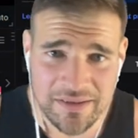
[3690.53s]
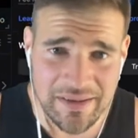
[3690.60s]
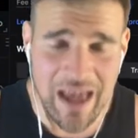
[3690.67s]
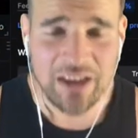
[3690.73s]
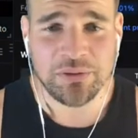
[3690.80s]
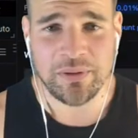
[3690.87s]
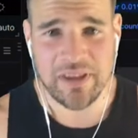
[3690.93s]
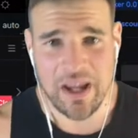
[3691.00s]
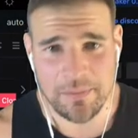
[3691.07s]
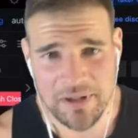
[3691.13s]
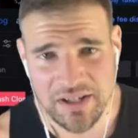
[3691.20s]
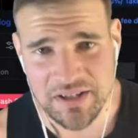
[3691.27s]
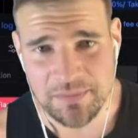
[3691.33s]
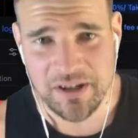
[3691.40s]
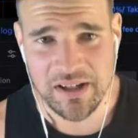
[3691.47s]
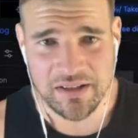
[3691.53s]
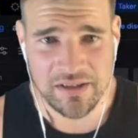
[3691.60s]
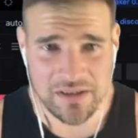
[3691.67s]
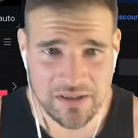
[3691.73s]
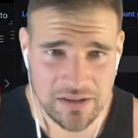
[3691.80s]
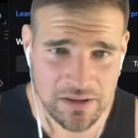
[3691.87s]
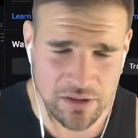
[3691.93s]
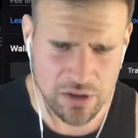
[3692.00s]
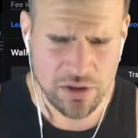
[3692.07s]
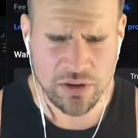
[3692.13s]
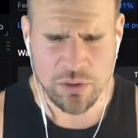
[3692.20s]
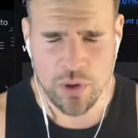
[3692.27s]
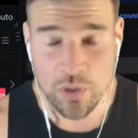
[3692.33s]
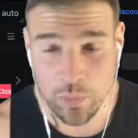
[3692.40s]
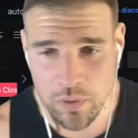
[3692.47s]
That's what that means, man, or
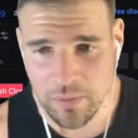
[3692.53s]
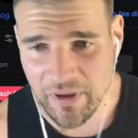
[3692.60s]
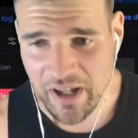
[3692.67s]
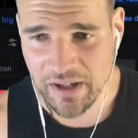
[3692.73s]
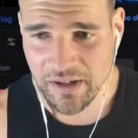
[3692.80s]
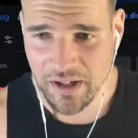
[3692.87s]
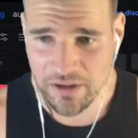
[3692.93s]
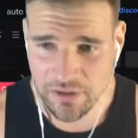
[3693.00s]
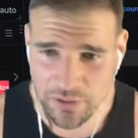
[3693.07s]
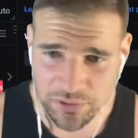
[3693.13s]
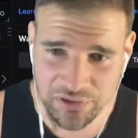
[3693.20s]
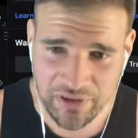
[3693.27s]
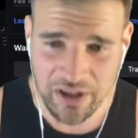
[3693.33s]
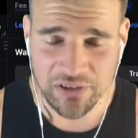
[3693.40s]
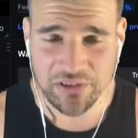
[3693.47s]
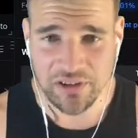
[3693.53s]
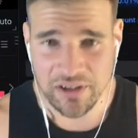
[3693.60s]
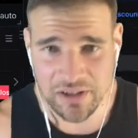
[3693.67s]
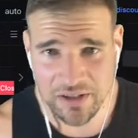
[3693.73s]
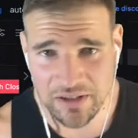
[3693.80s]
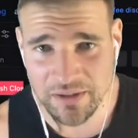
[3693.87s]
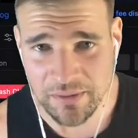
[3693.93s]
woman. I don't know, Stacy.